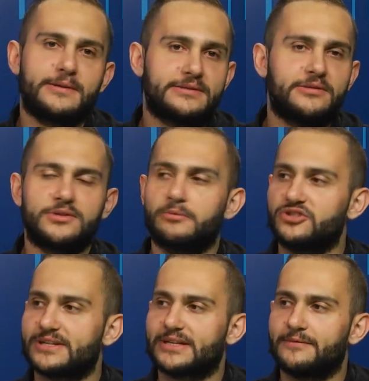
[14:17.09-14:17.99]
the user will
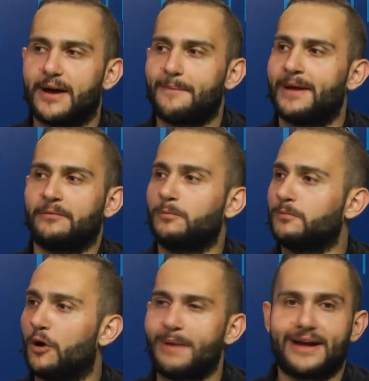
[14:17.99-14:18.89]
just give up and
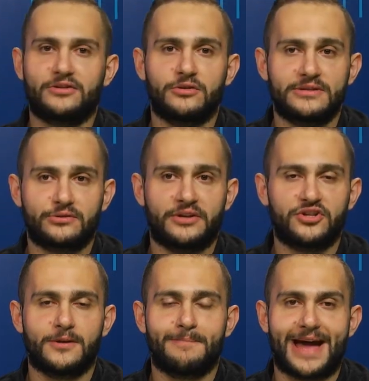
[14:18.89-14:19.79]
go back to his
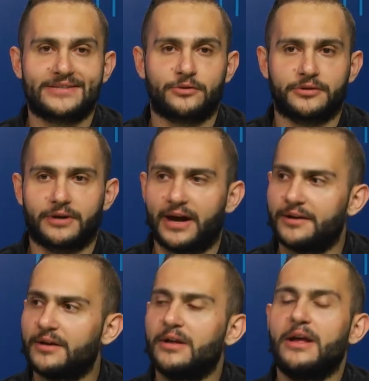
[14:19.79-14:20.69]
traditional password, right?
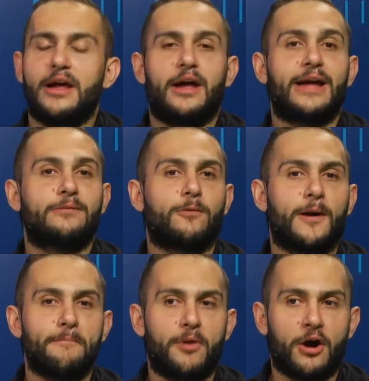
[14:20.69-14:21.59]
At
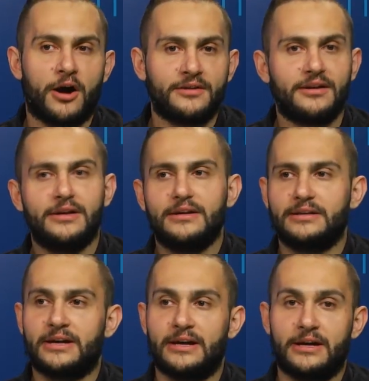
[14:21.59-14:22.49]
one point,
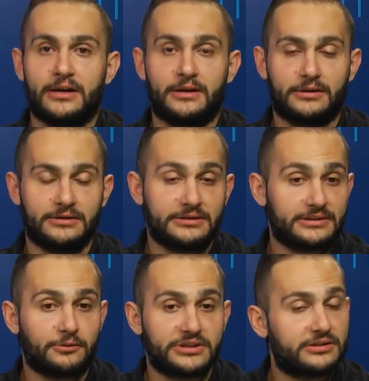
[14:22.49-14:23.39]
there
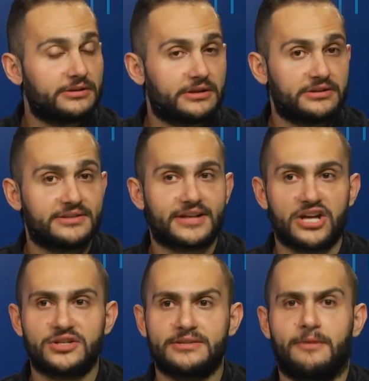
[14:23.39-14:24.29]
are
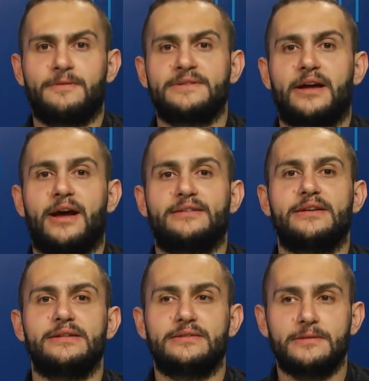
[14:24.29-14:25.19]
discussions within the
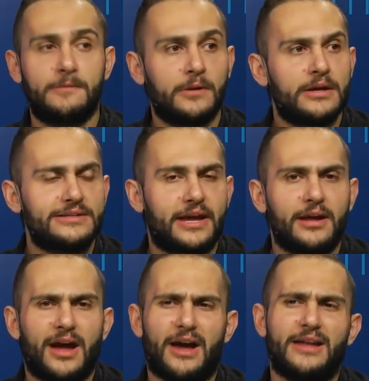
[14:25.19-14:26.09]
IT team say,
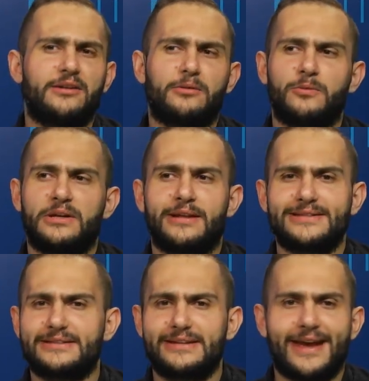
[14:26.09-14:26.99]
hey,
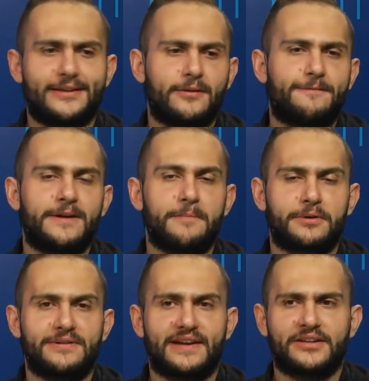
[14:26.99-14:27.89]
let's deactivate
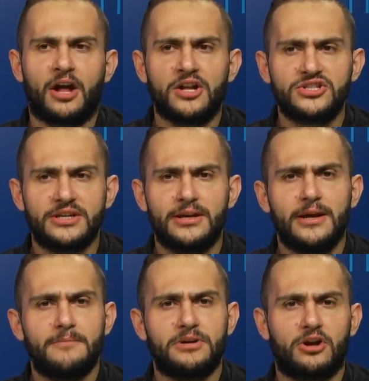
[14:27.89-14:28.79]
fingerprint technology
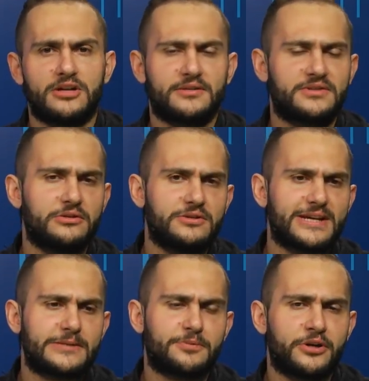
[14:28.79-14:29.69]
because of the user
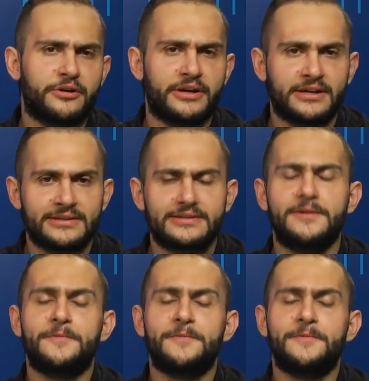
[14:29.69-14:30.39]
experience.